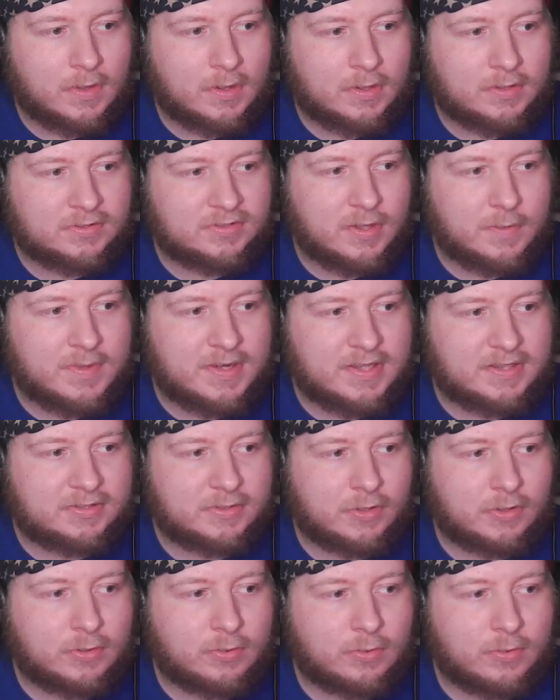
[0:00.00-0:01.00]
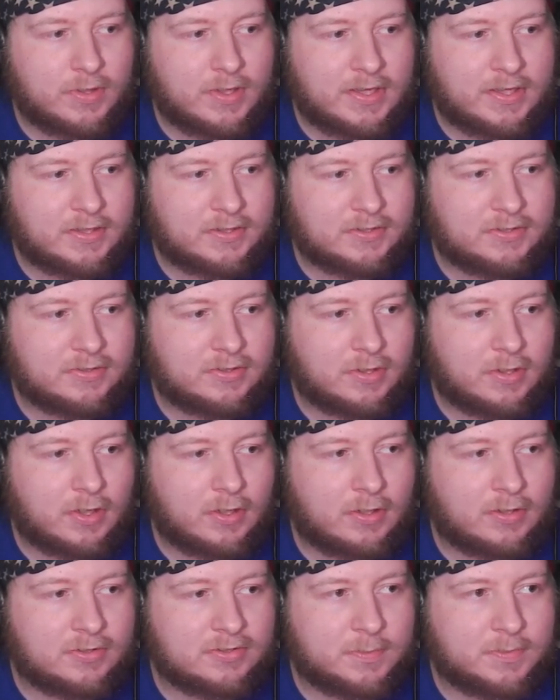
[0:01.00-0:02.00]
Summoning circle is the
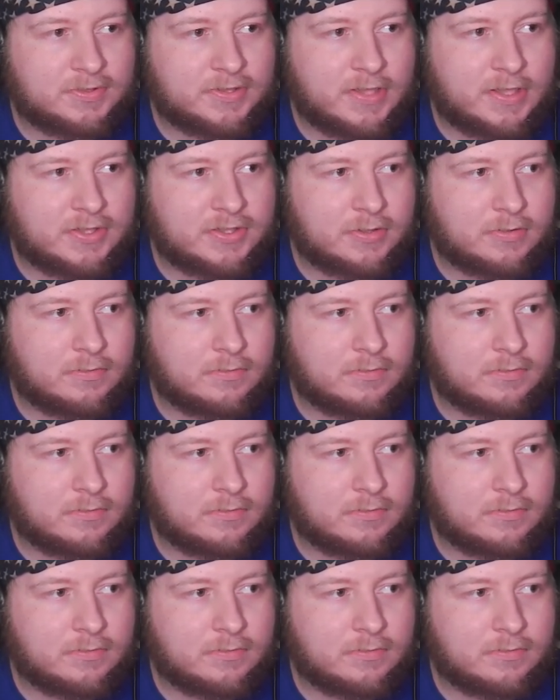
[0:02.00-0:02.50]
car's possession.